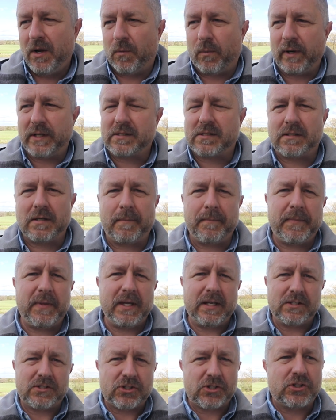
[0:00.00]
When
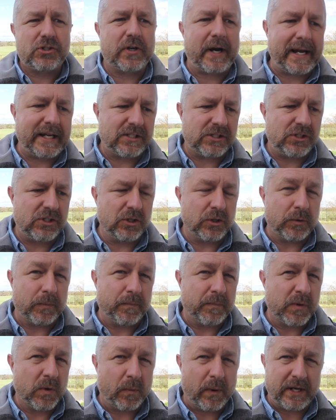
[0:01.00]
something strikes you,
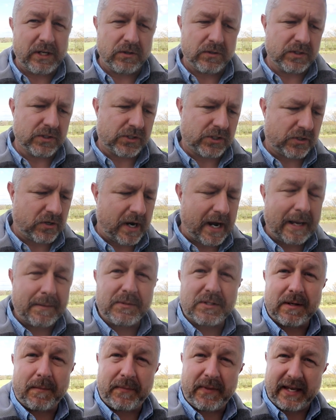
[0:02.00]
when you
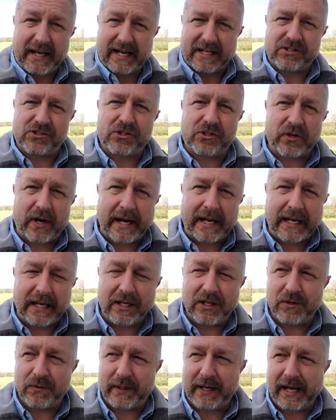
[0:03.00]
describe something as
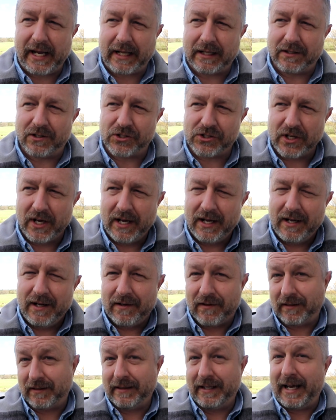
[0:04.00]
striking you in English,
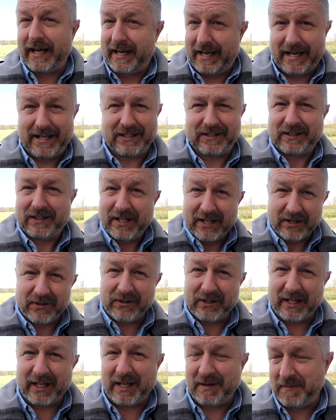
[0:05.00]
li it
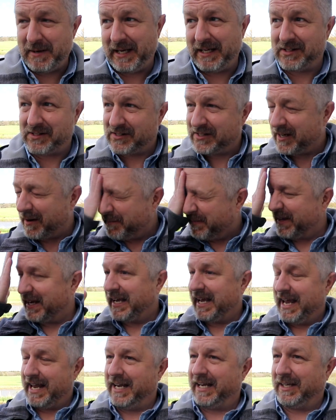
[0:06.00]
literally means
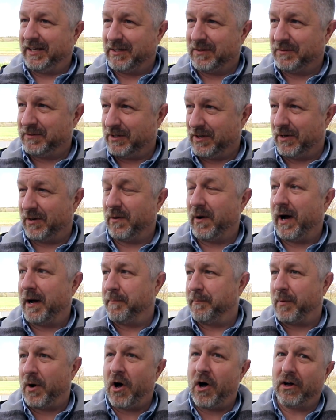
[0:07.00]
something hitting you. You know,
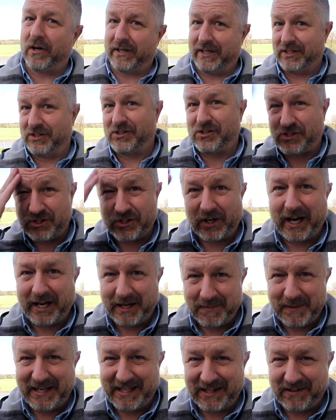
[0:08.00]
a ball can
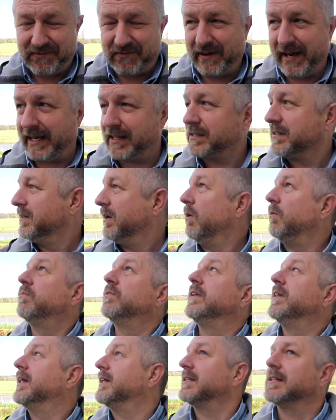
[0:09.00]
strike me in the face.
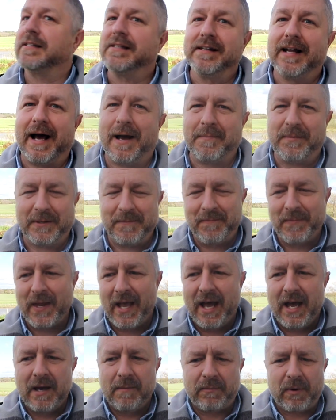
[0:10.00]
Hopefully that doesn't happen.
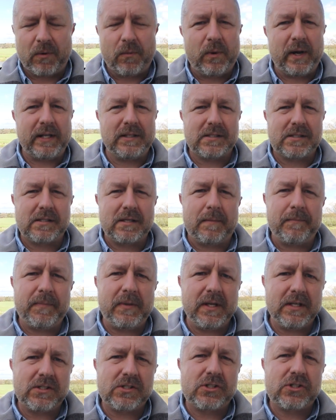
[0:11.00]
But when
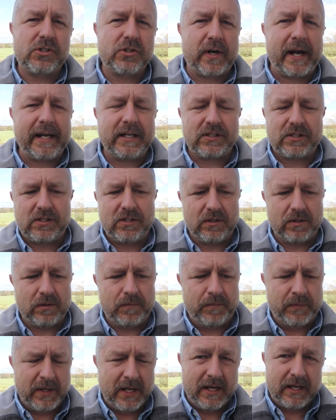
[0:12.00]
something strikes
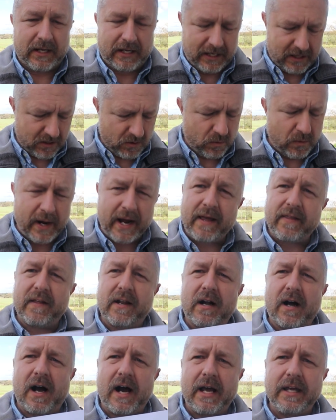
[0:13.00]
you in the way
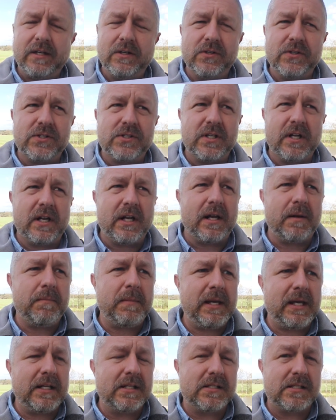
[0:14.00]
that I used it, it
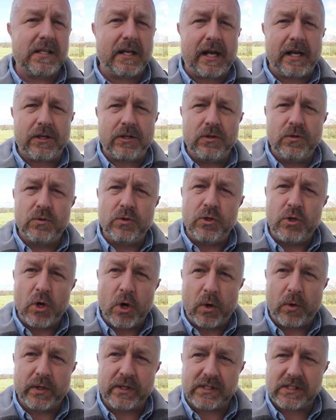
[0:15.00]
means that you
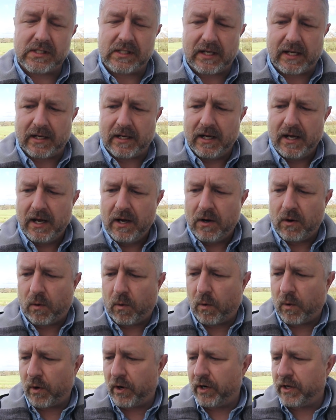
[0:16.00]
notice it
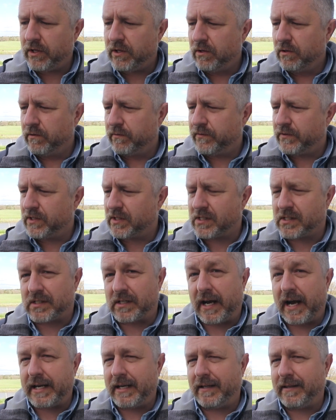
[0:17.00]
or you've
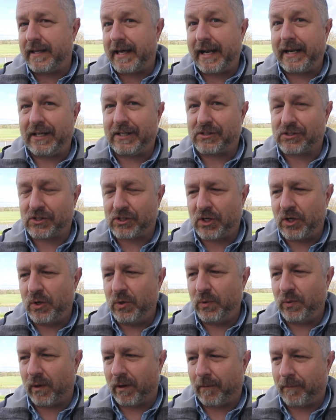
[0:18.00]
decided that it's
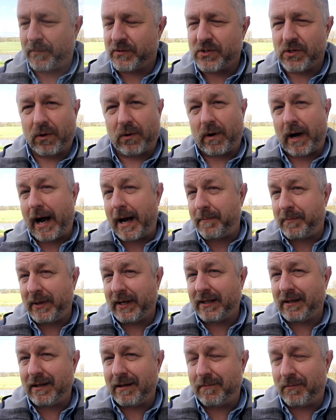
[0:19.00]
cool. So I
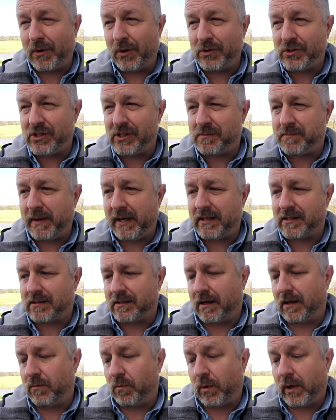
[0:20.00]
pick the emojis
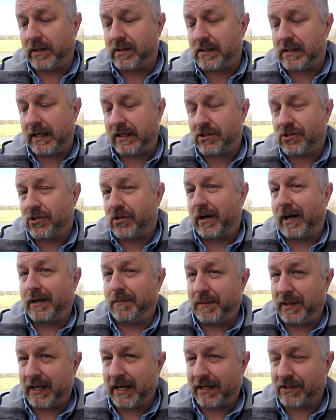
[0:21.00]
based on ones that strike
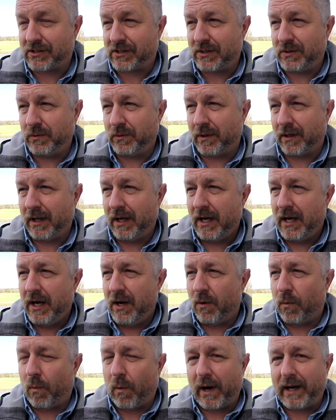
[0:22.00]
me as cool,
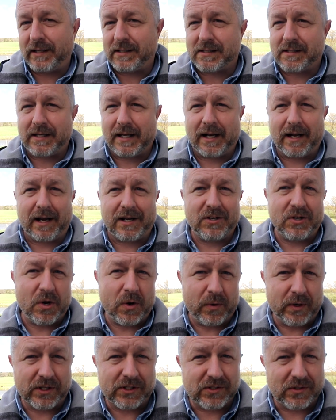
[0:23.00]
ones that I
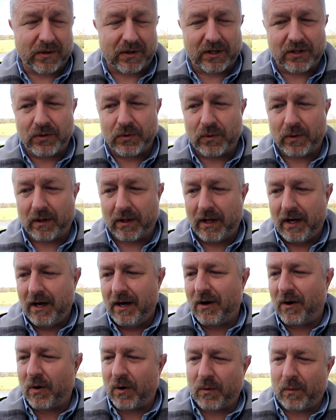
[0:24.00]
notice are cool,
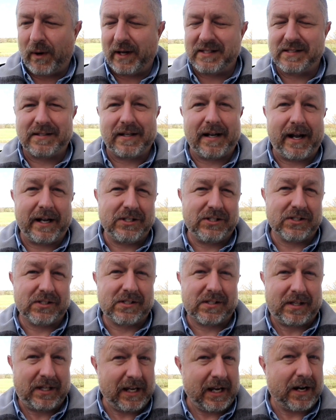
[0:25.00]
or ones that I
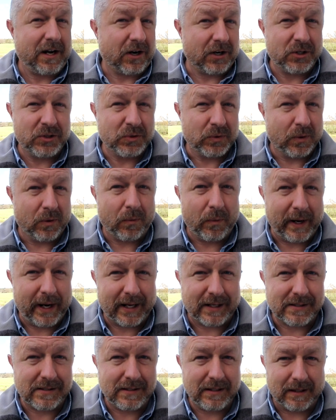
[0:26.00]
just think are cool when
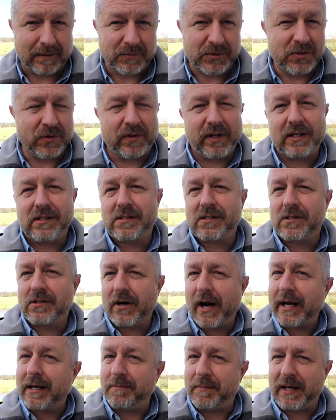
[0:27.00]
I see them. So they
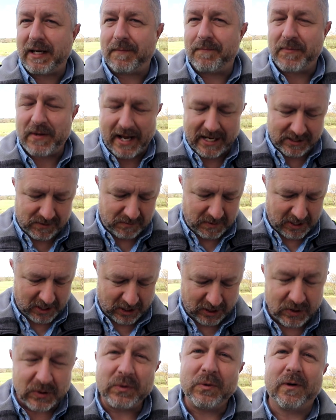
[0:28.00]
strike me as
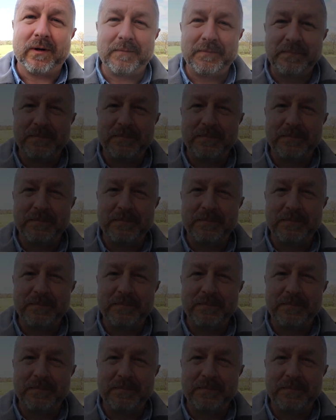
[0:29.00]
being cool.